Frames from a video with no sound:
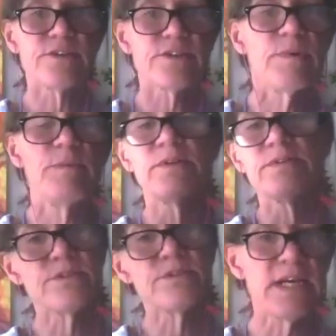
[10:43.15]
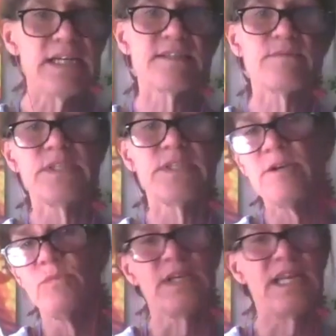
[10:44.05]
We want stress. We
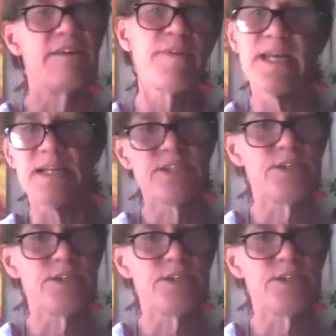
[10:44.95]
don't want everything to